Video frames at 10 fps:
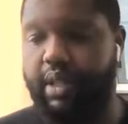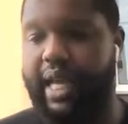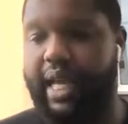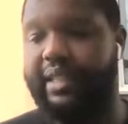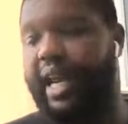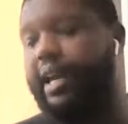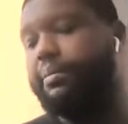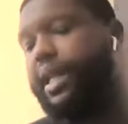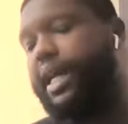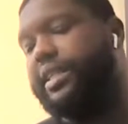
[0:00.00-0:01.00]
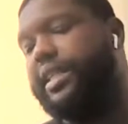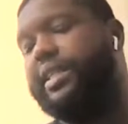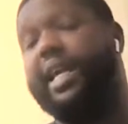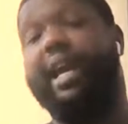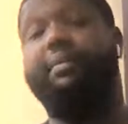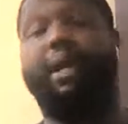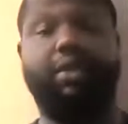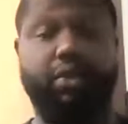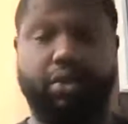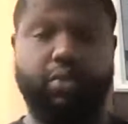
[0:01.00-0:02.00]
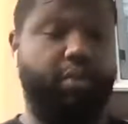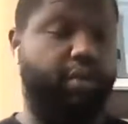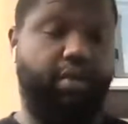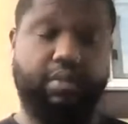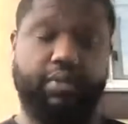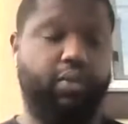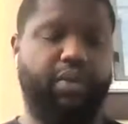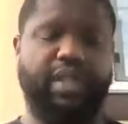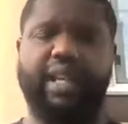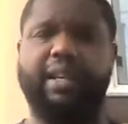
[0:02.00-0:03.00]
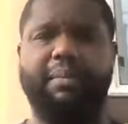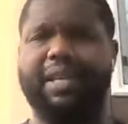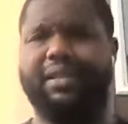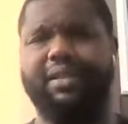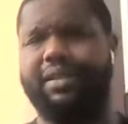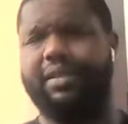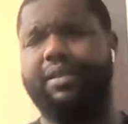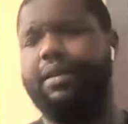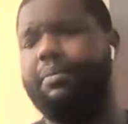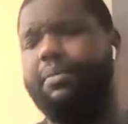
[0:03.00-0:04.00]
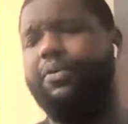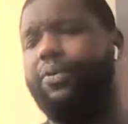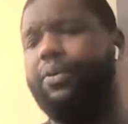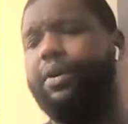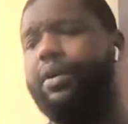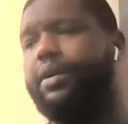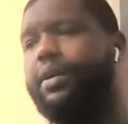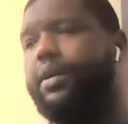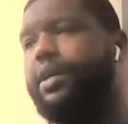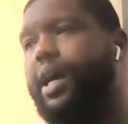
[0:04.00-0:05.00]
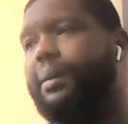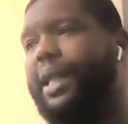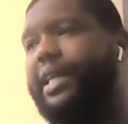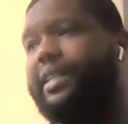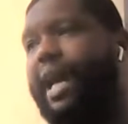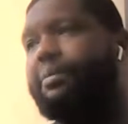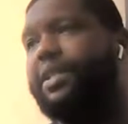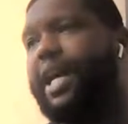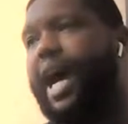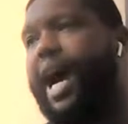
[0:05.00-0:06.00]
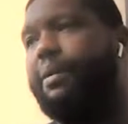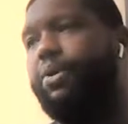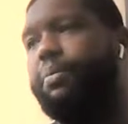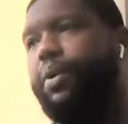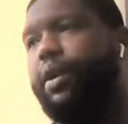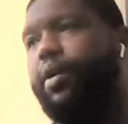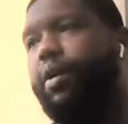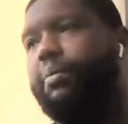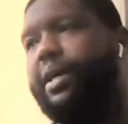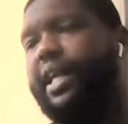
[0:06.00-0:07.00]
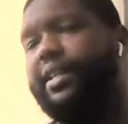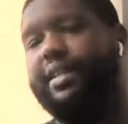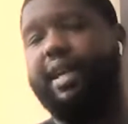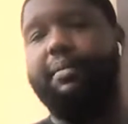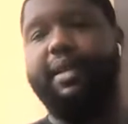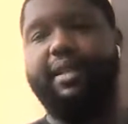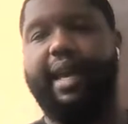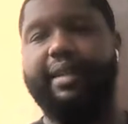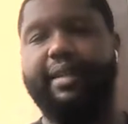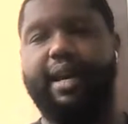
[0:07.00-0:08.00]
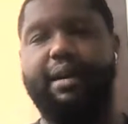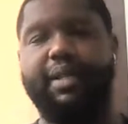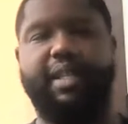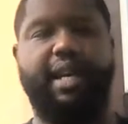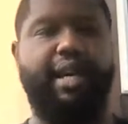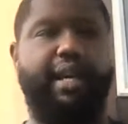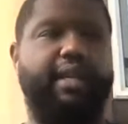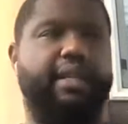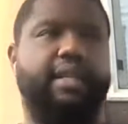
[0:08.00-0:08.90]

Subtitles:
Like Dame, like I said, Dame, I told you when we said in the messages before, I'm like, Dame is a hybrid point guard, but at the same exact time, it's like